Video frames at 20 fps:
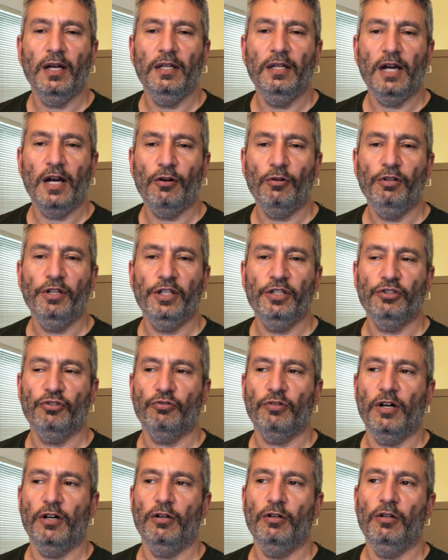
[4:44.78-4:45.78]
not only a
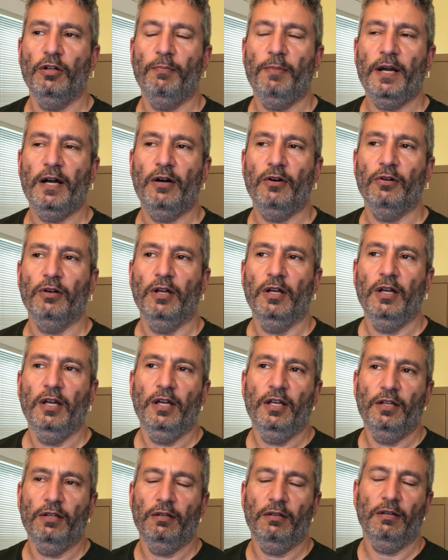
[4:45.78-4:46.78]
struggle about
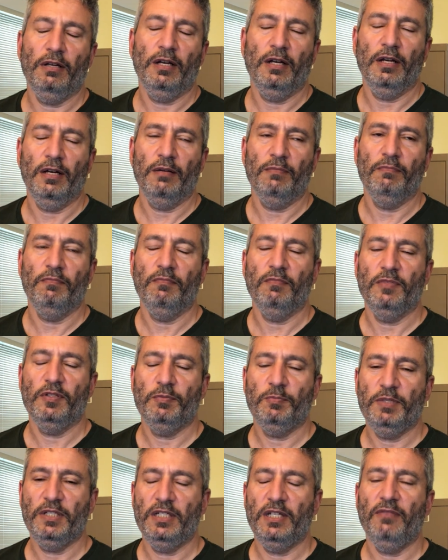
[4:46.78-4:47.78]

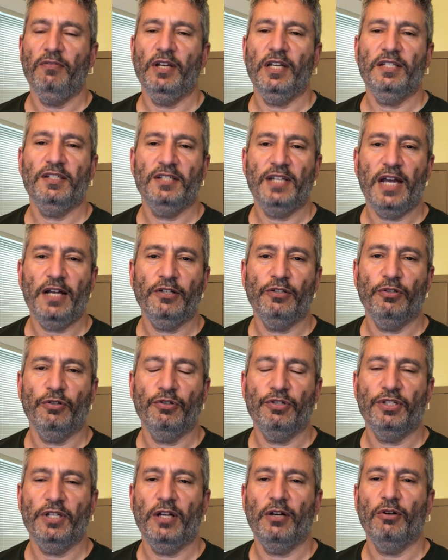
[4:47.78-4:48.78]
specific
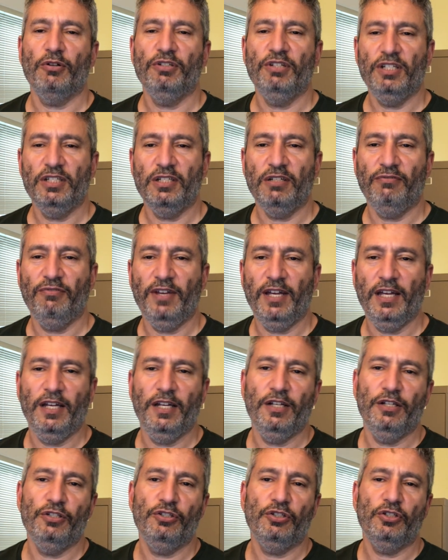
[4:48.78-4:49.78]
sectors that are
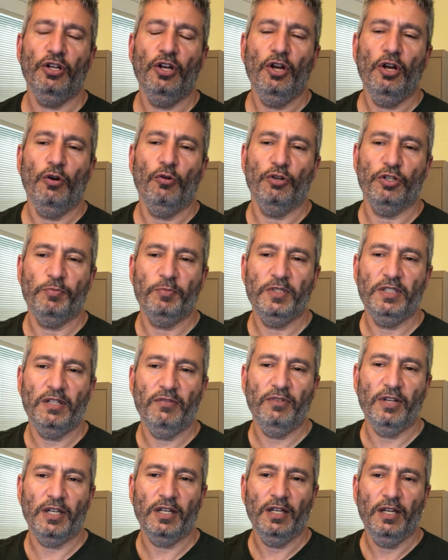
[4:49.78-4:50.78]
disadvantaged, or
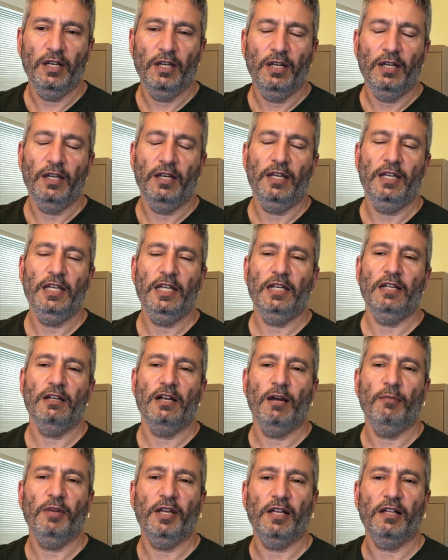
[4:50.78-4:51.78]
specific
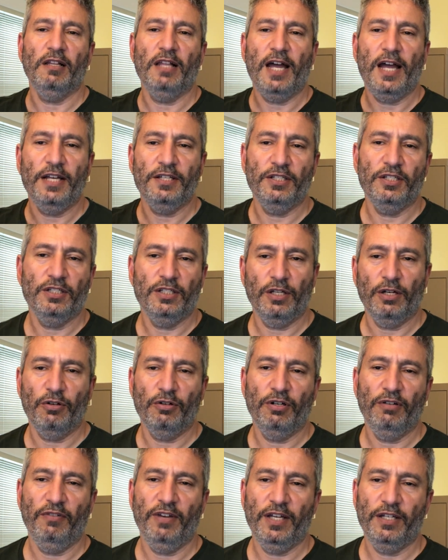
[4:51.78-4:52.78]
economic classes that
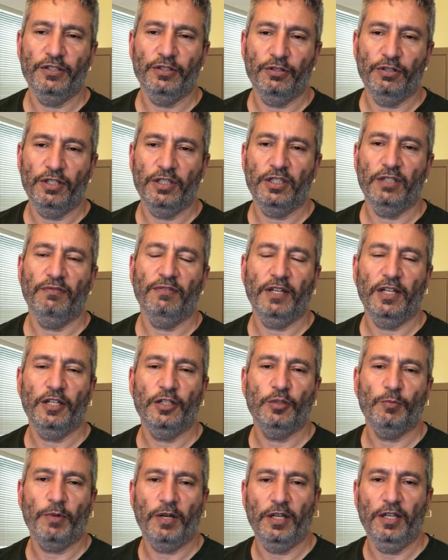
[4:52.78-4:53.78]
are advantaged or
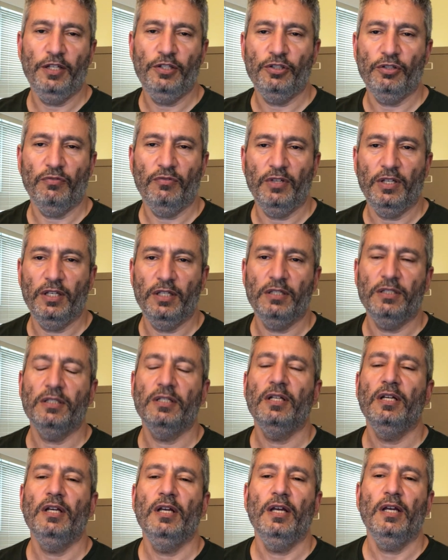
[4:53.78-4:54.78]
disadvantaged by each of these